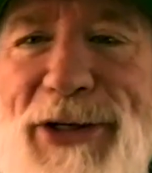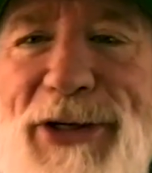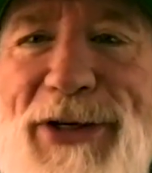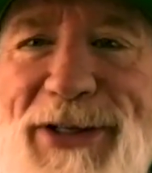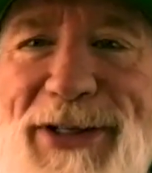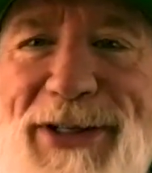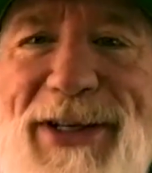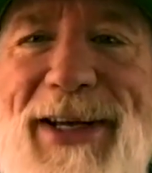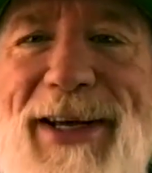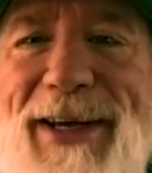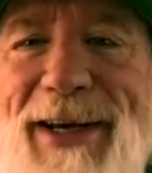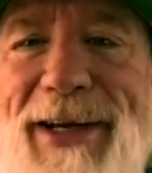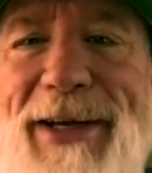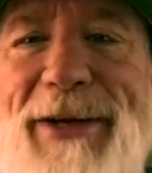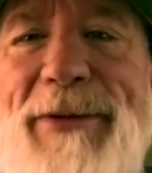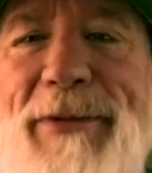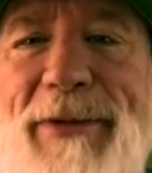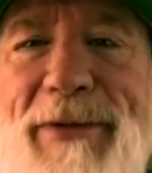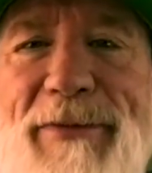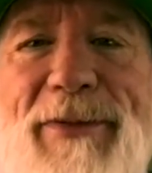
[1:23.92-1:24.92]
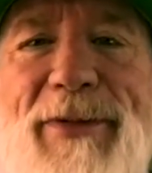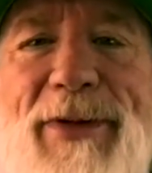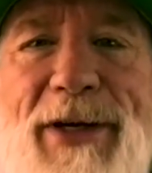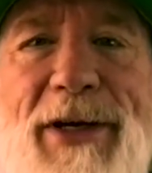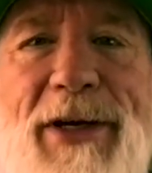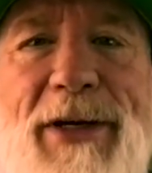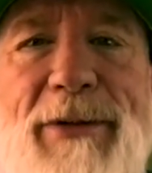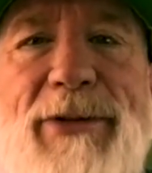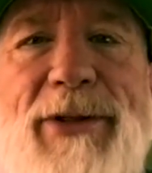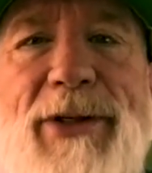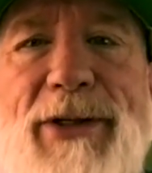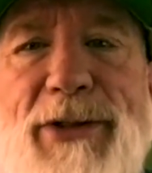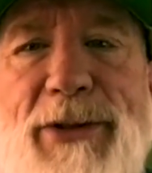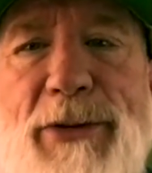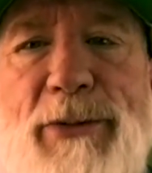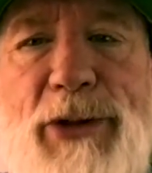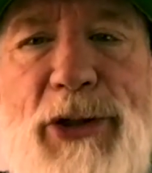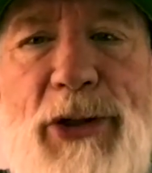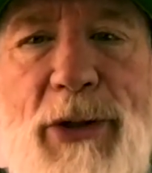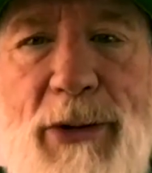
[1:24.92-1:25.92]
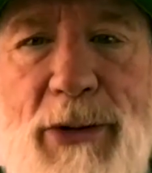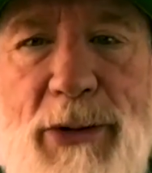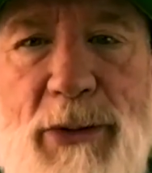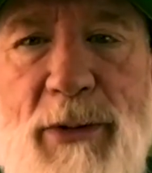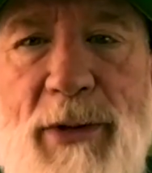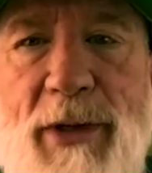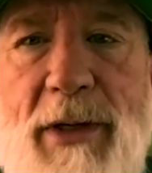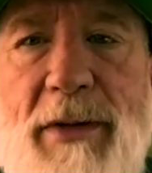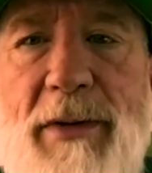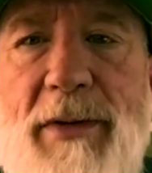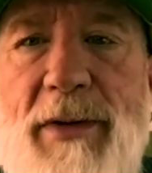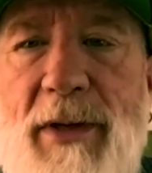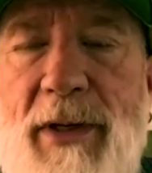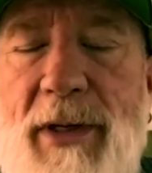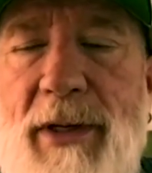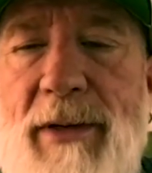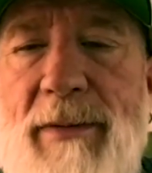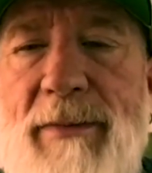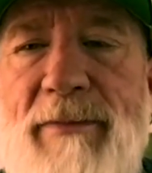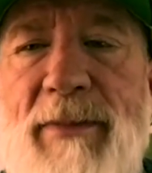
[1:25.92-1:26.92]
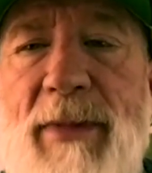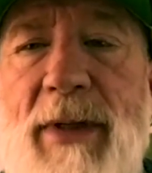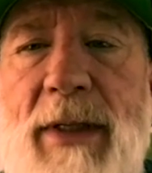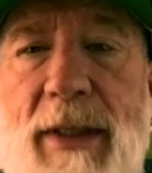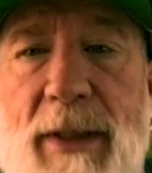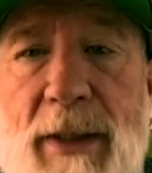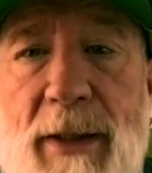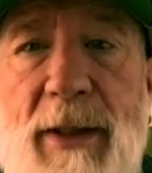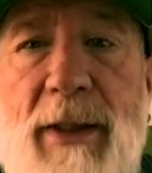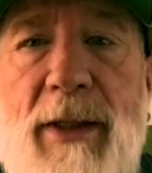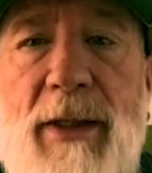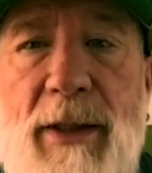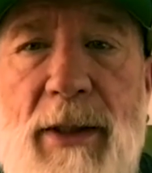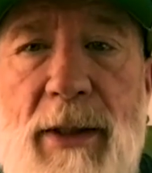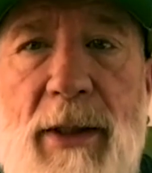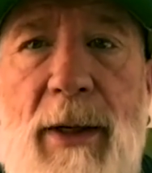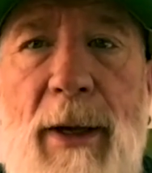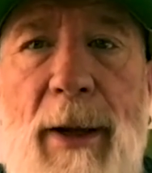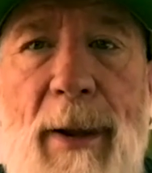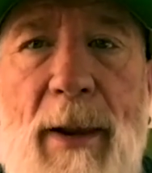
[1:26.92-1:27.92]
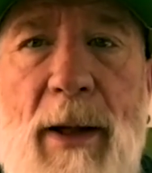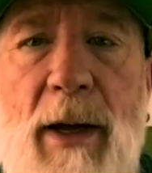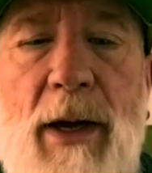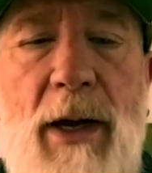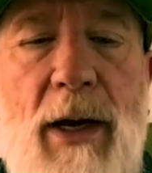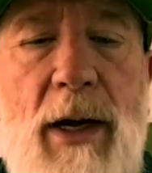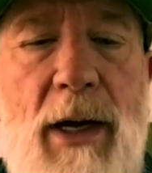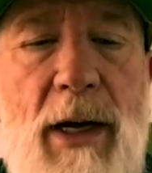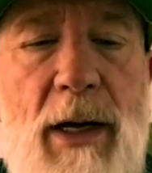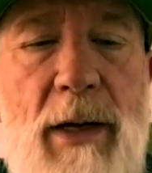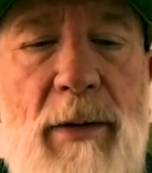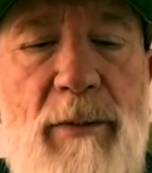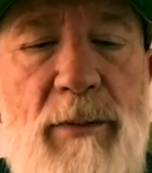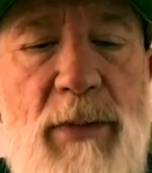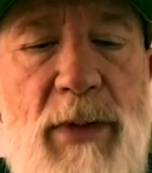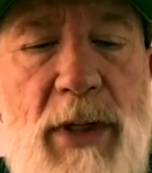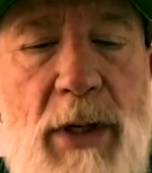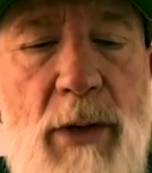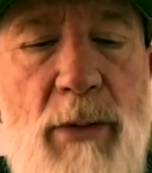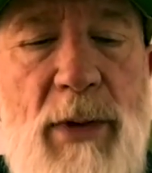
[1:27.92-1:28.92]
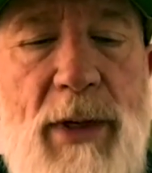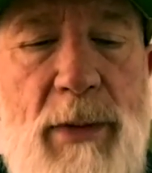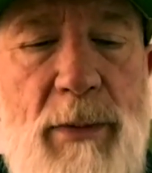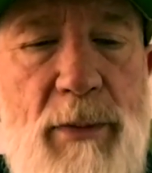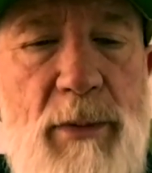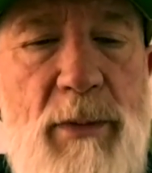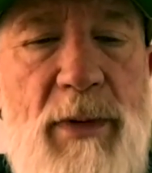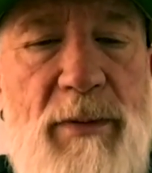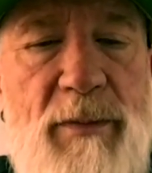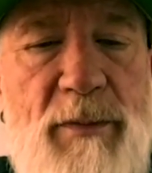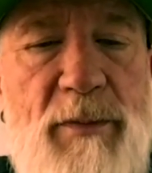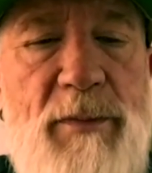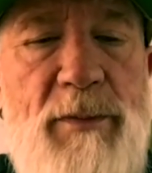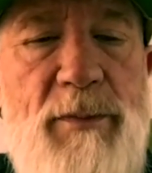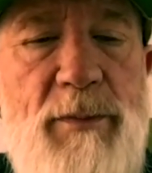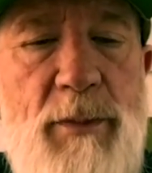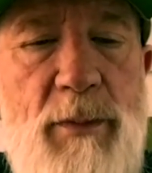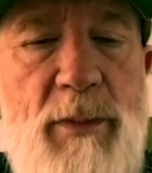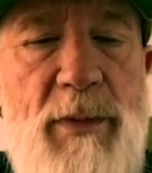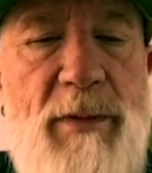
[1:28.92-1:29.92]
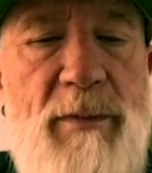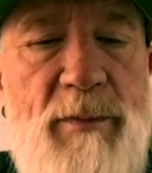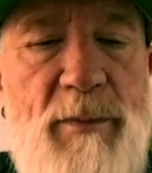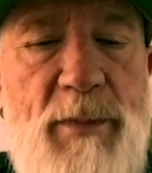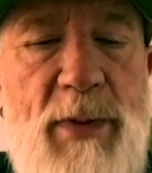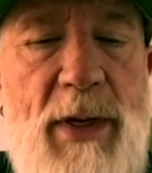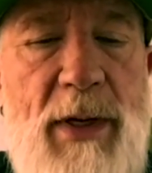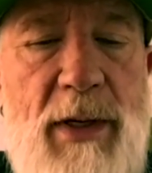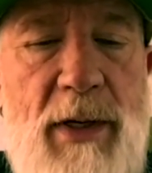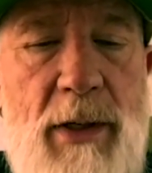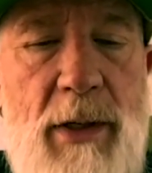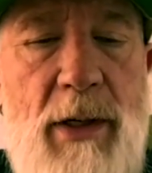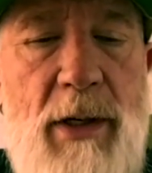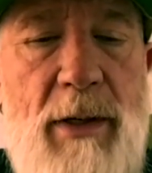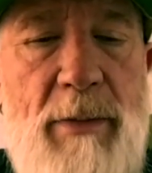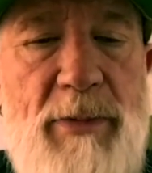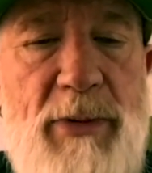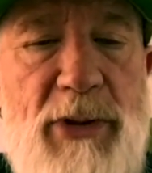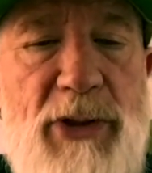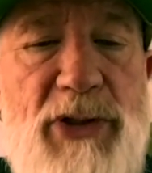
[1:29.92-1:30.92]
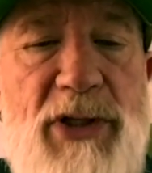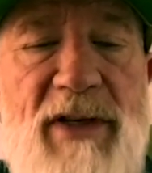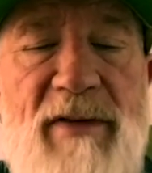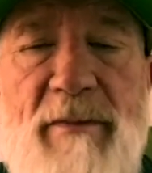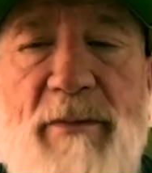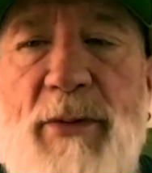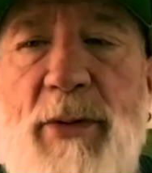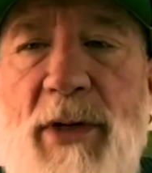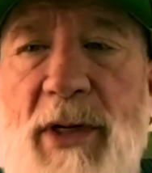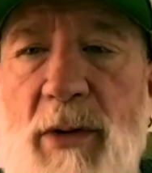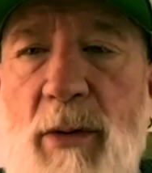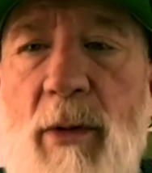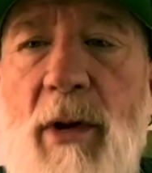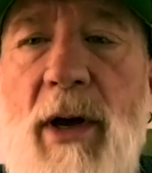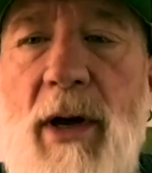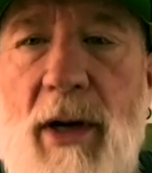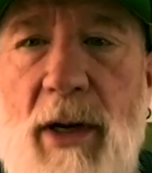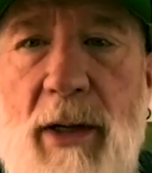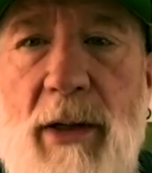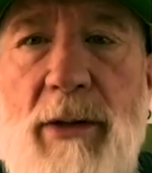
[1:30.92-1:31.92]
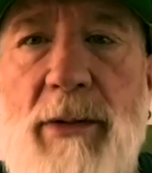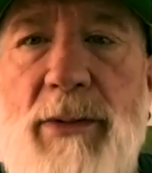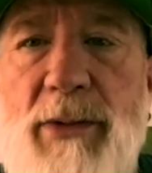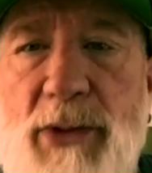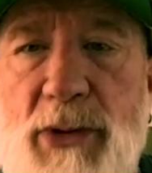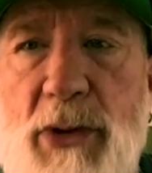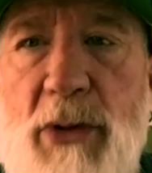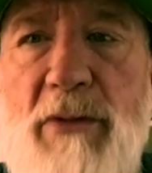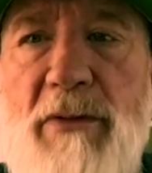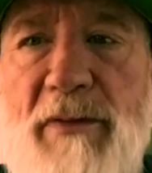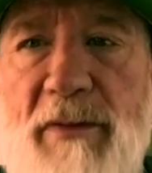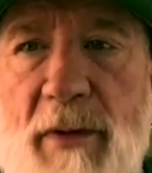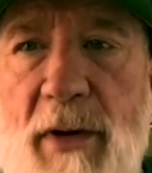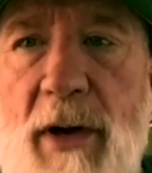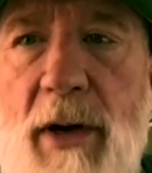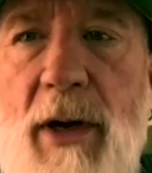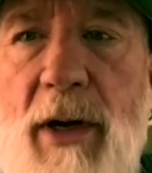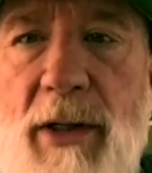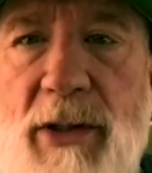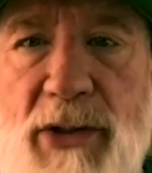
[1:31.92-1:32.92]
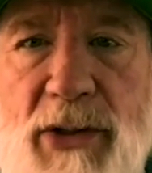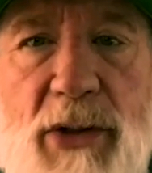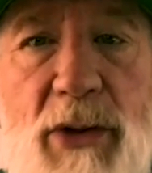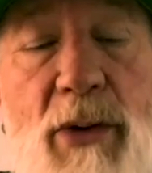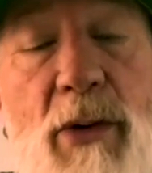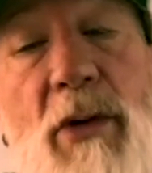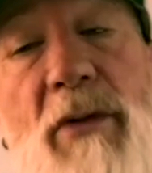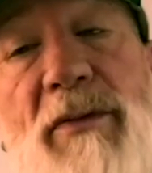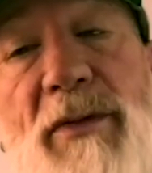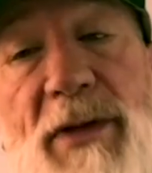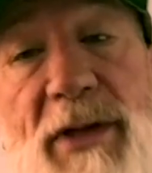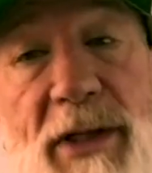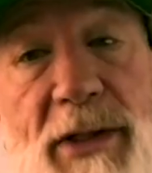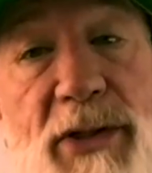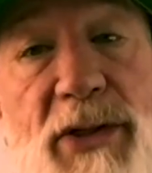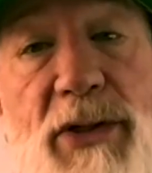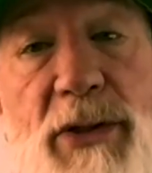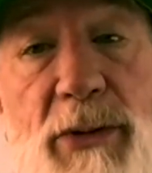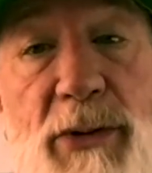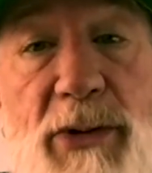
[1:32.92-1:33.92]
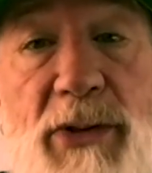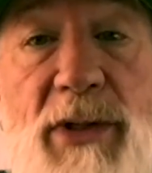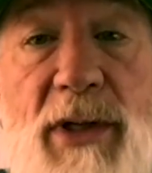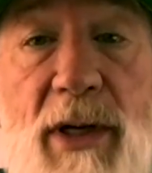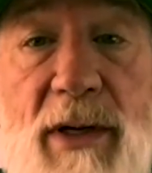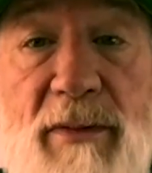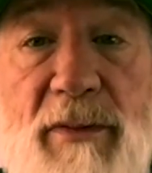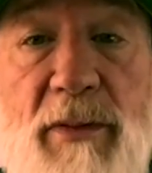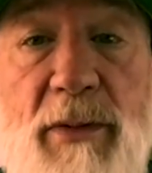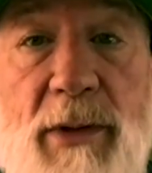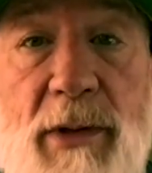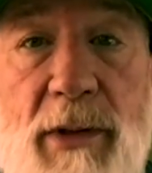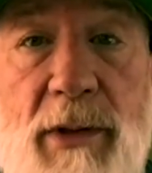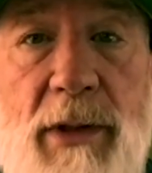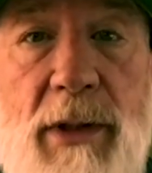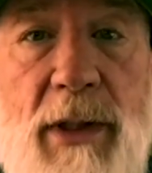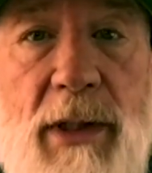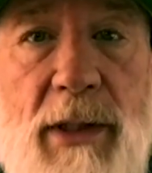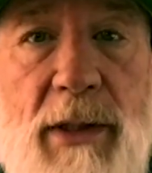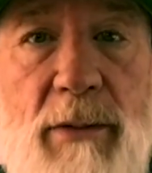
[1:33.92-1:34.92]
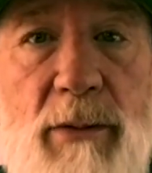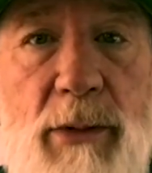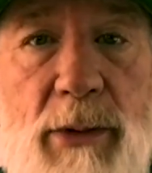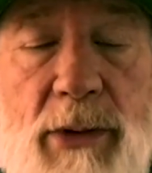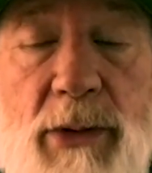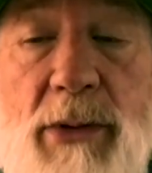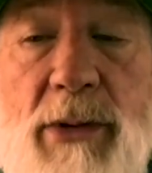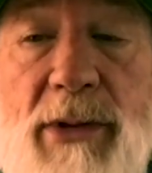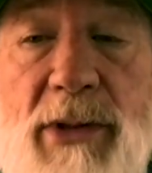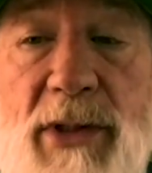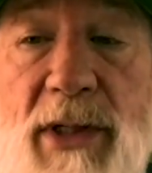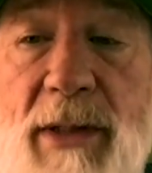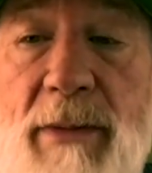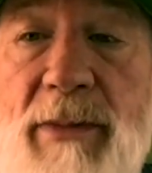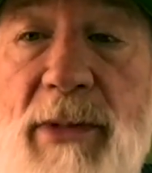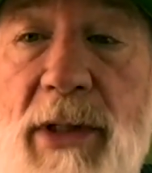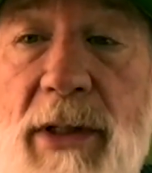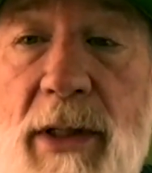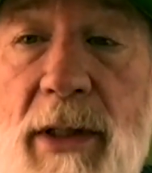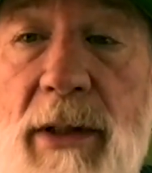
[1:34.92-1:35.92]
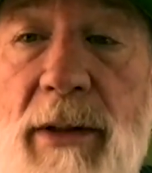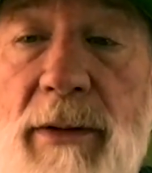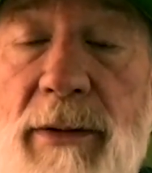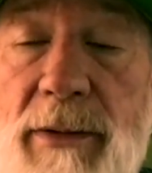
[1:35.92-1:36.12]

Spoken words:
you could say, we've, you know, done some shows with. And you know, we've been perceived pretty well so far. So hopefully this new stuff will do the same thing.